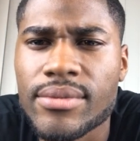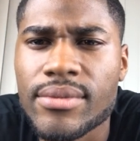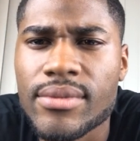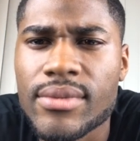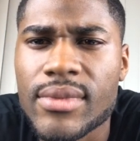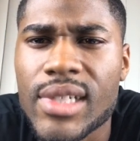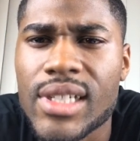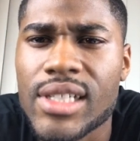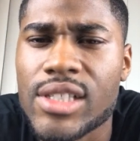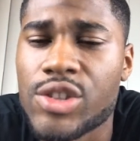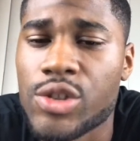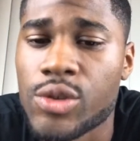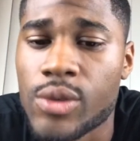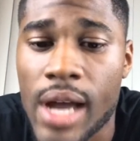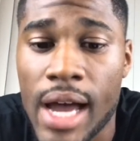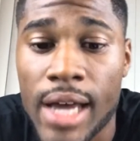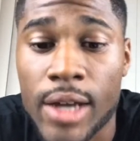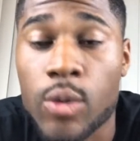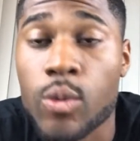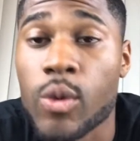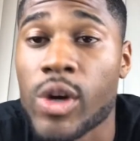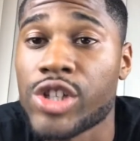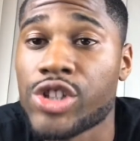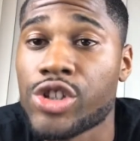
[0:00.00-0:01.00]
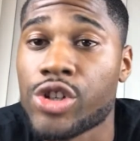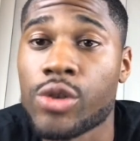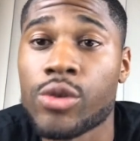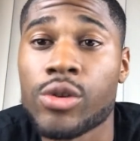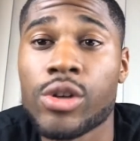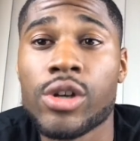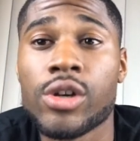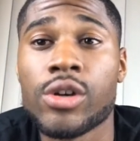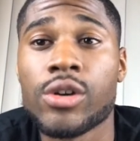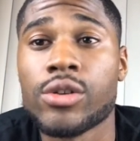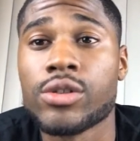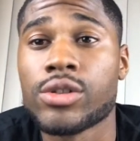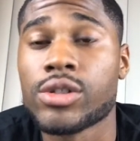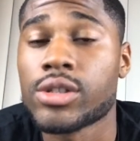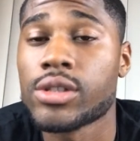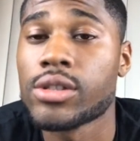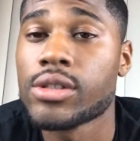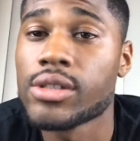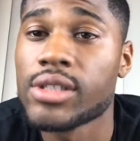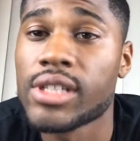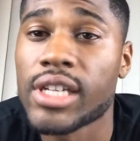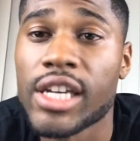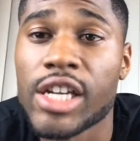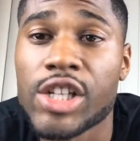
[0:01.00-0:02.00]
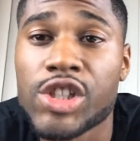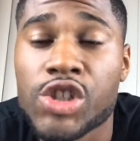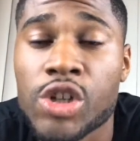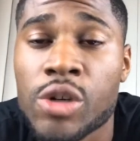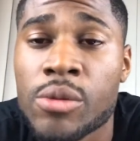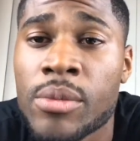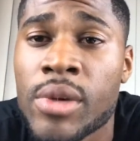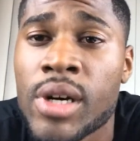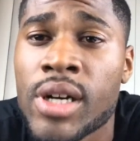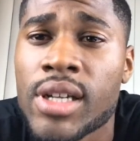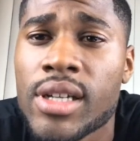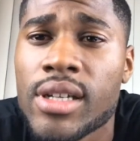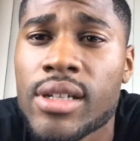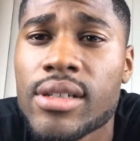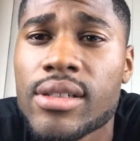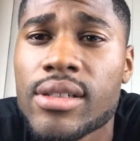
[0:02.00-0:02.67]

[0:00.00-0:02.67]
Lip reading: Because you got to waste your years to get your money.